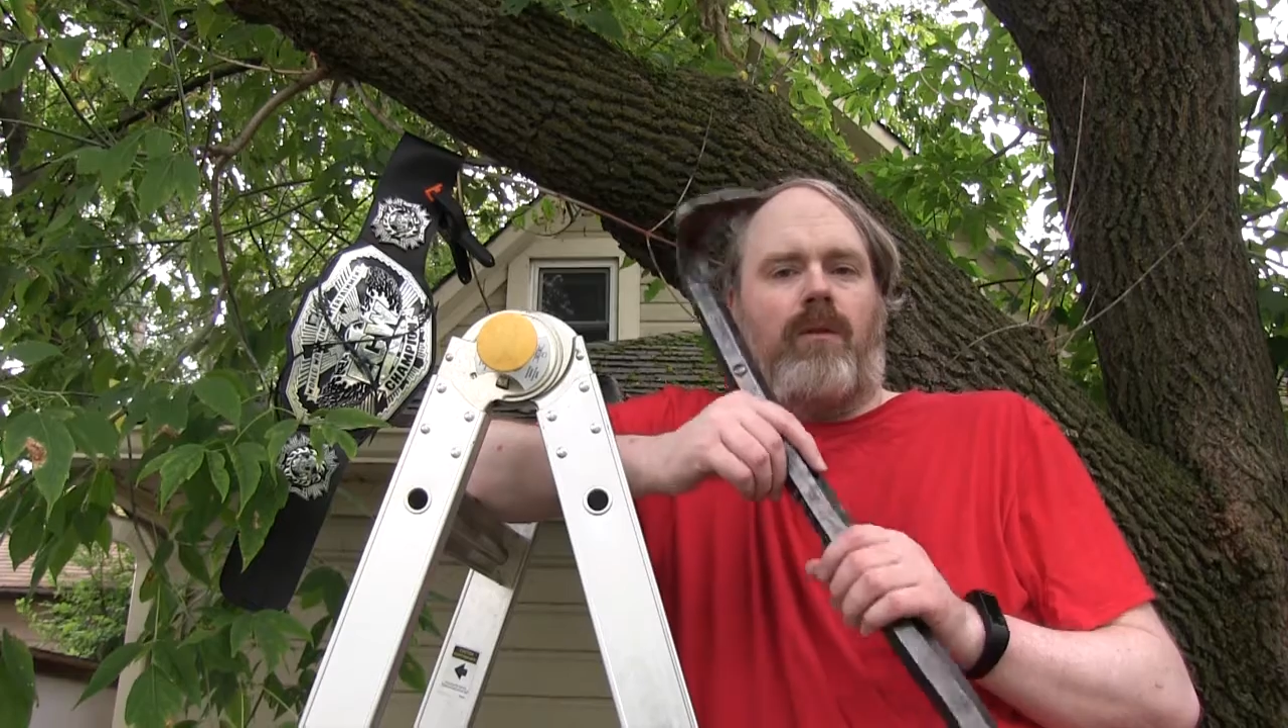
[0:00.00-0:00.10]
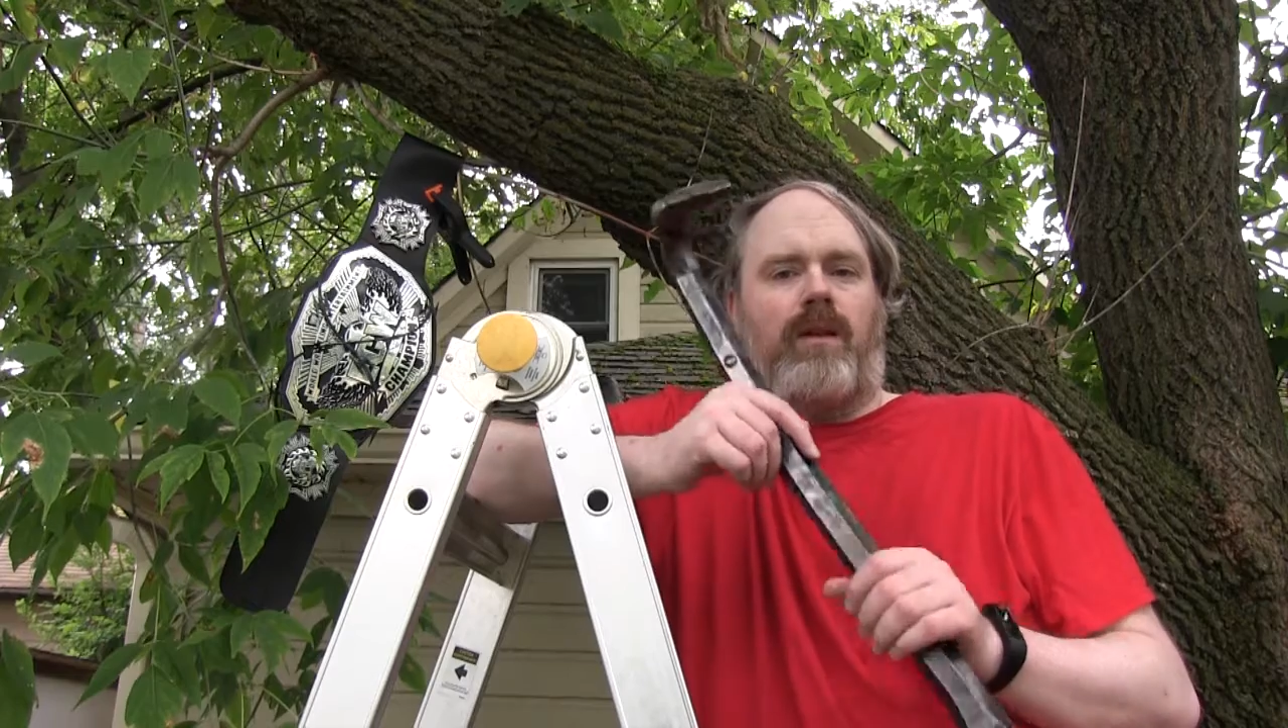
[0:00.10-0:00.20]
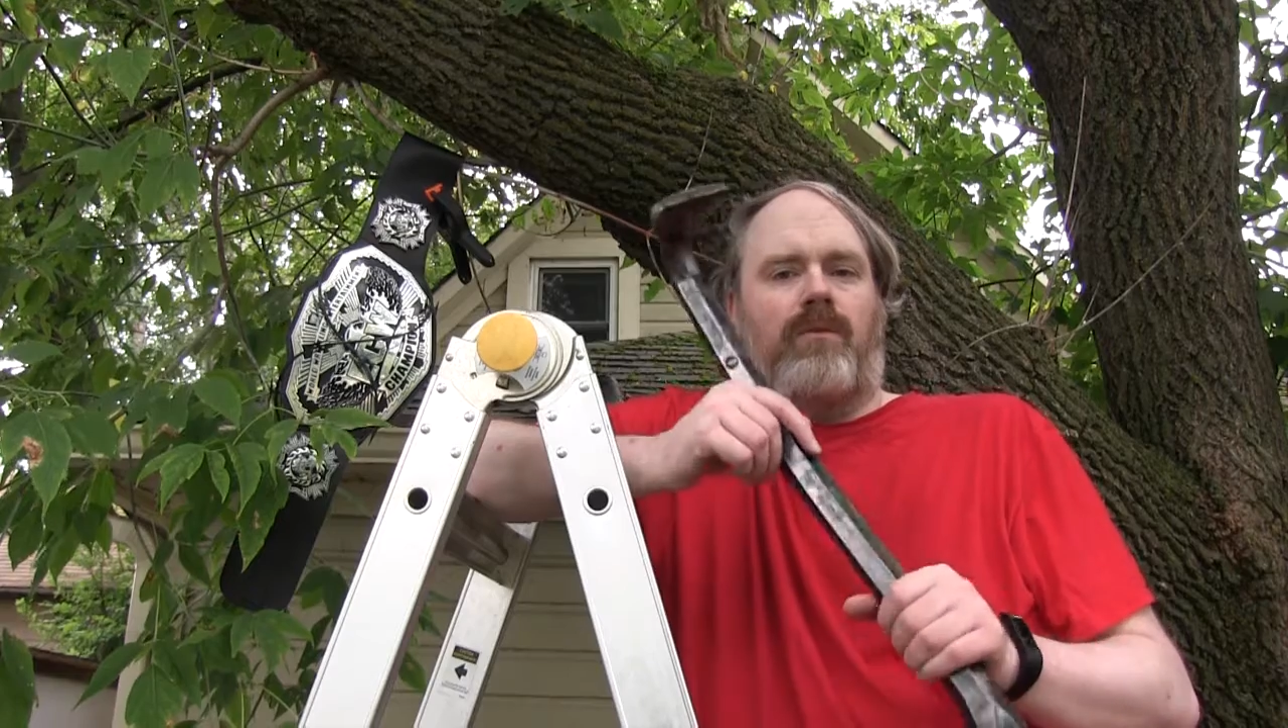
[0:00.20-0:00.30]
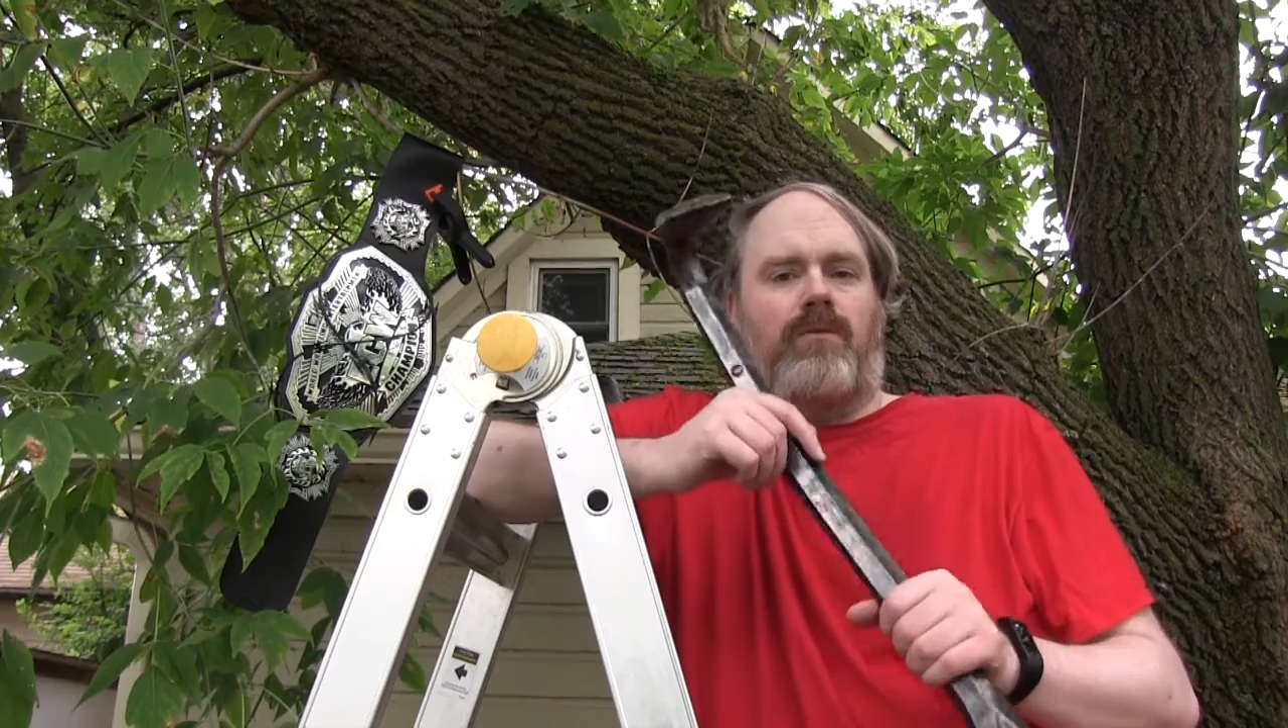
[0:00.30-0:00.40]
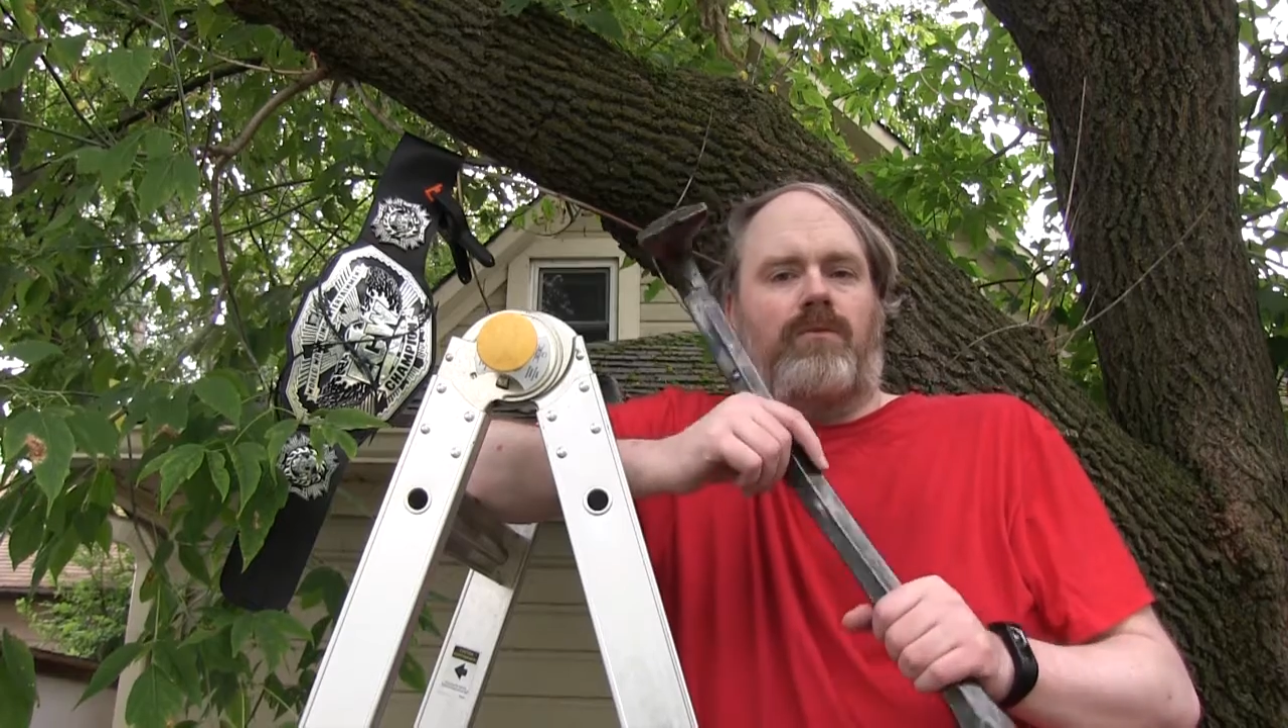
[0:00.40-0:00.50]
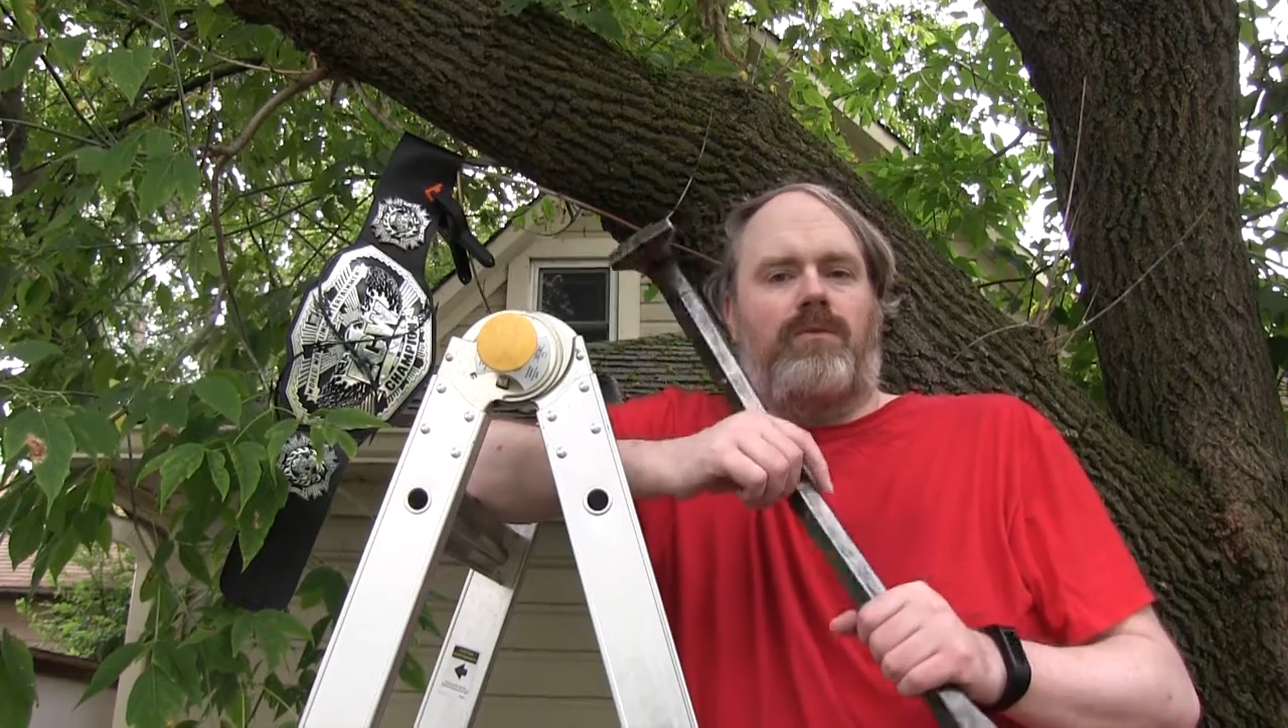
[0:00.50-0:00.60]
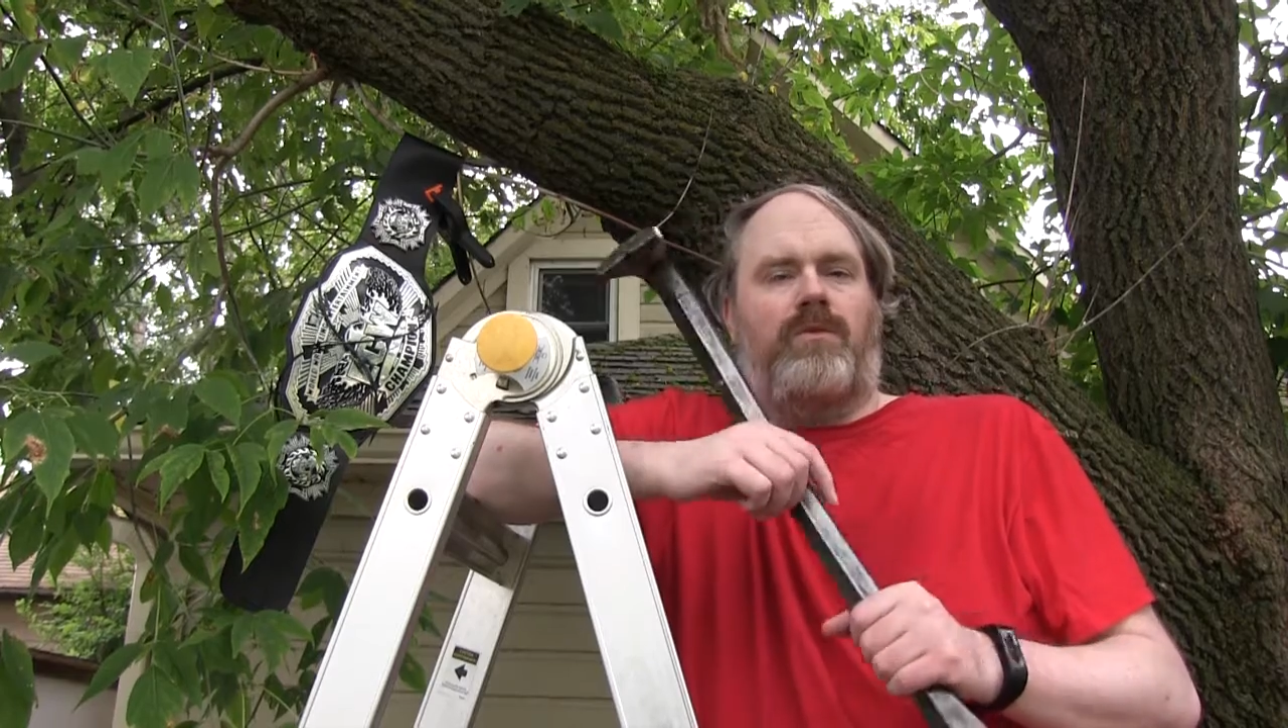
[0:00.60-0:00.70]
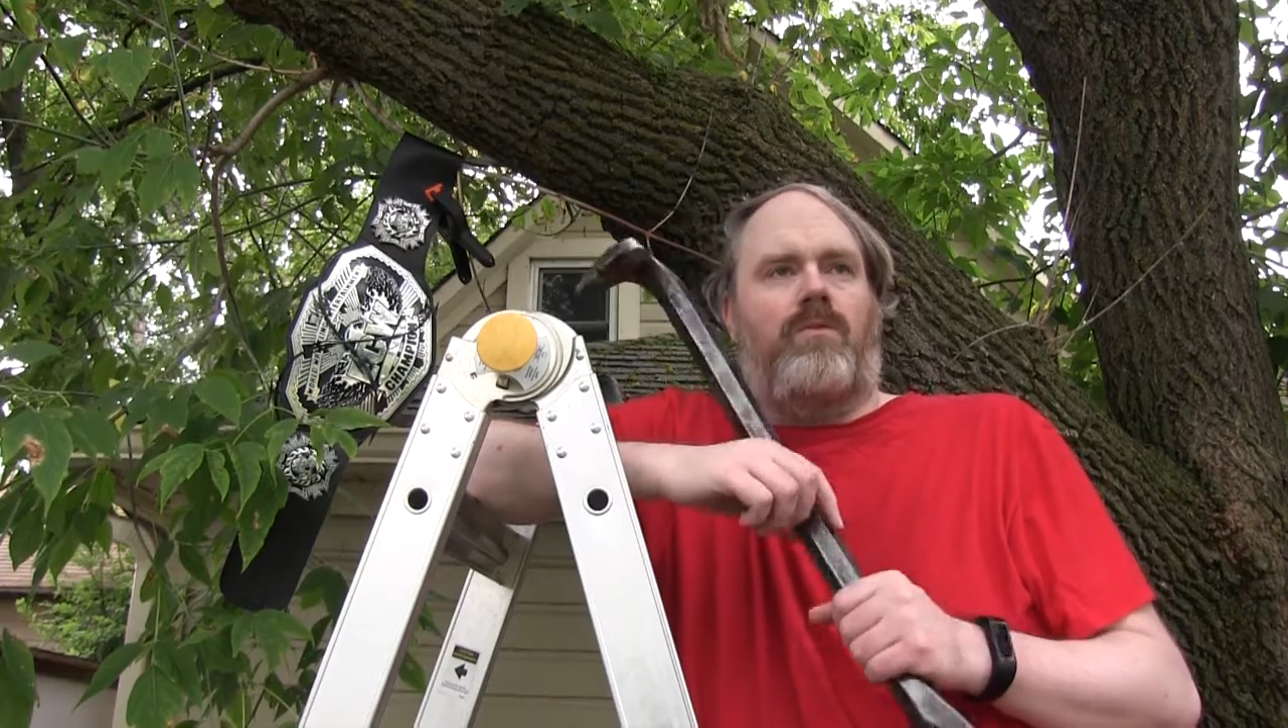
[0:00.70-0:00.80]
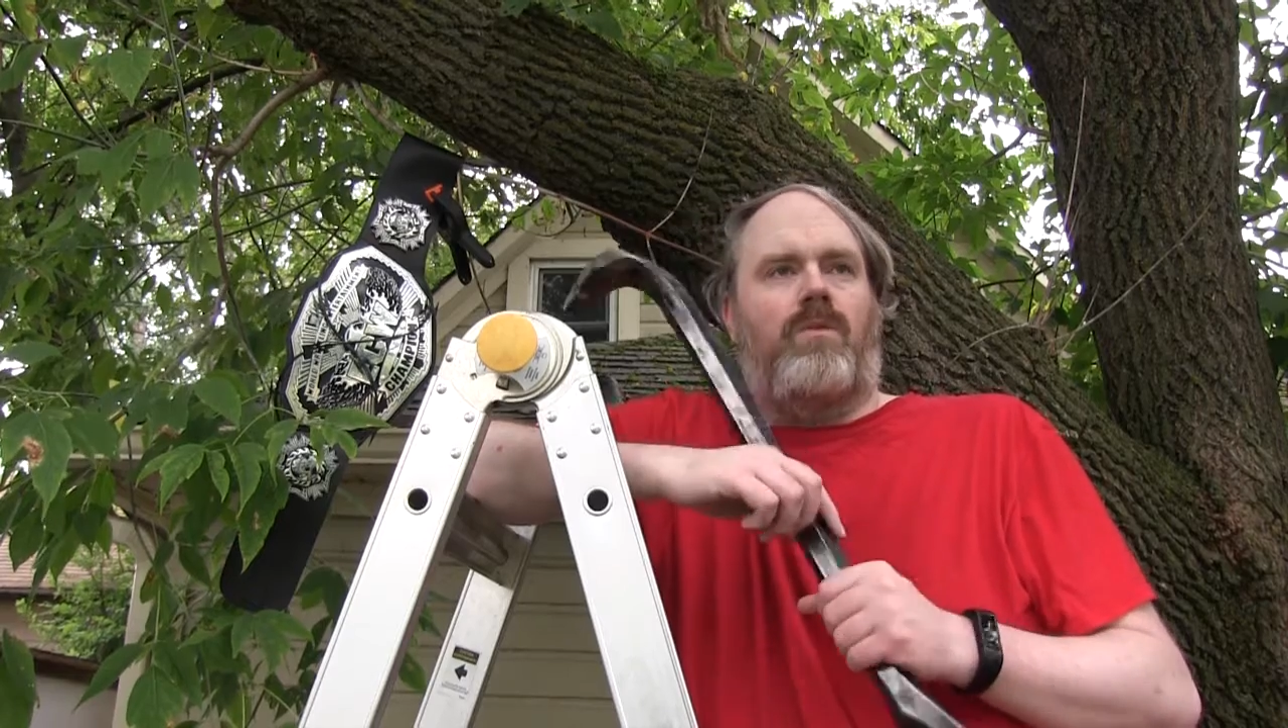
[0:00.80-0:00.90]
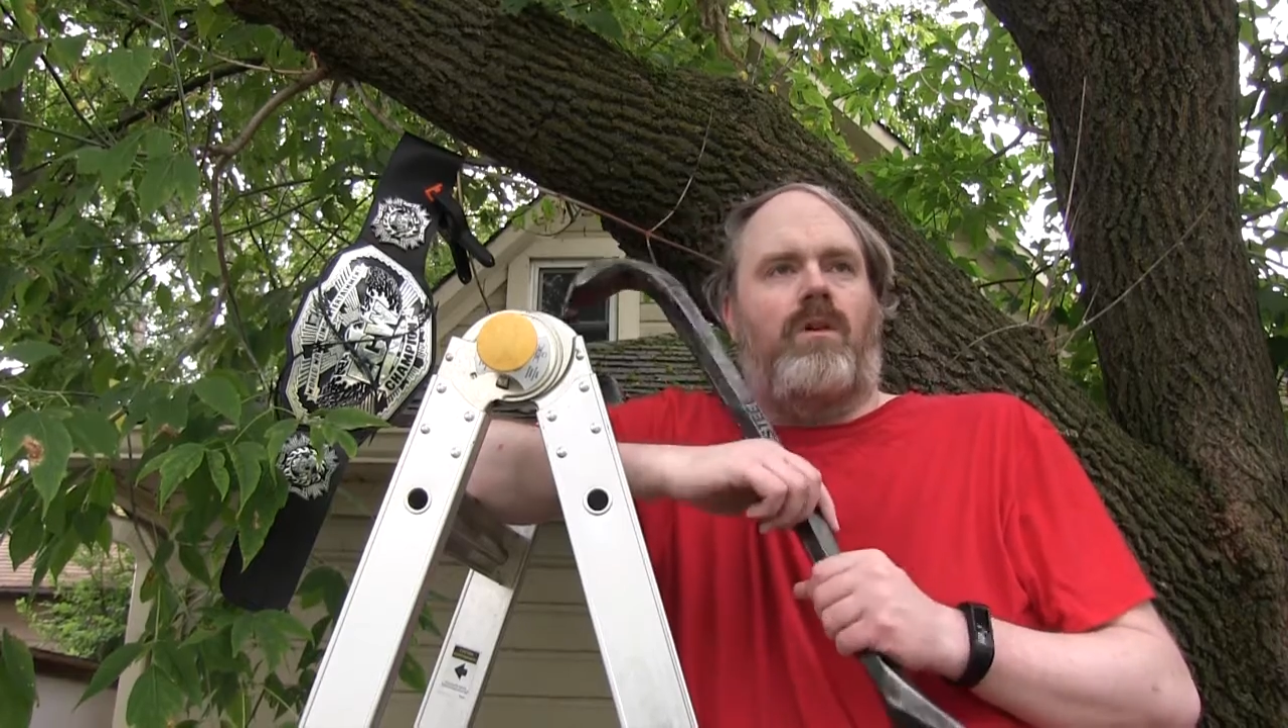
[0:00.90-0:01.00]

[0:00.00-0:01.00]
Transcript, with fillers: whatever rules you